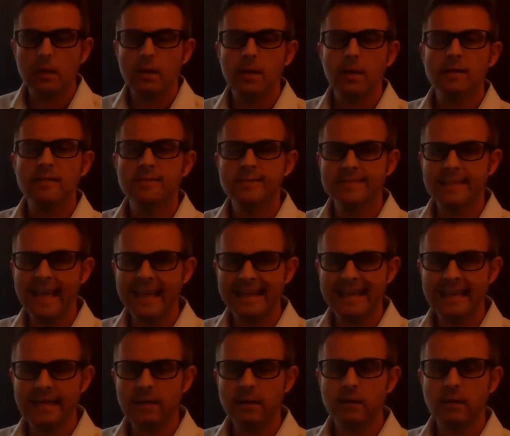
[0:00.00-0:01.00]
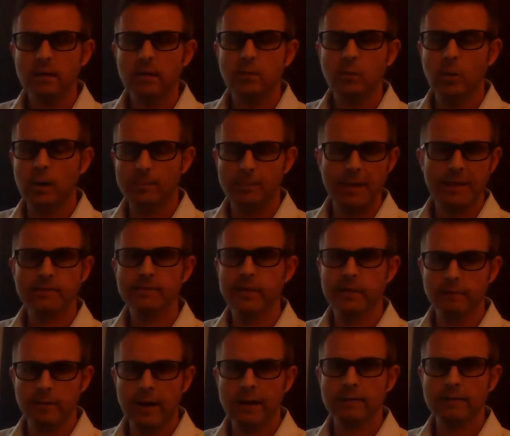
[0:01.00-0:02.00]
Second, what makes a
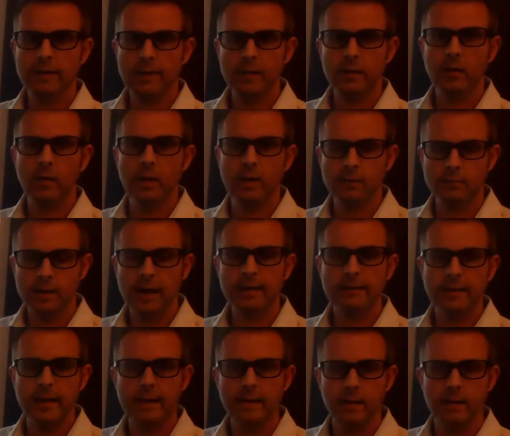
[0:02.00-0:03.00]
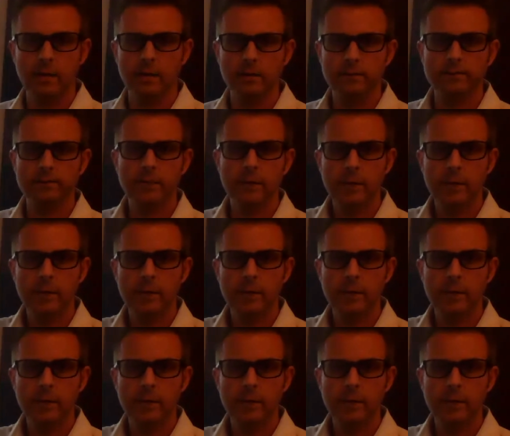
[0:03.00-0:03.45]
rectangle a rectangle?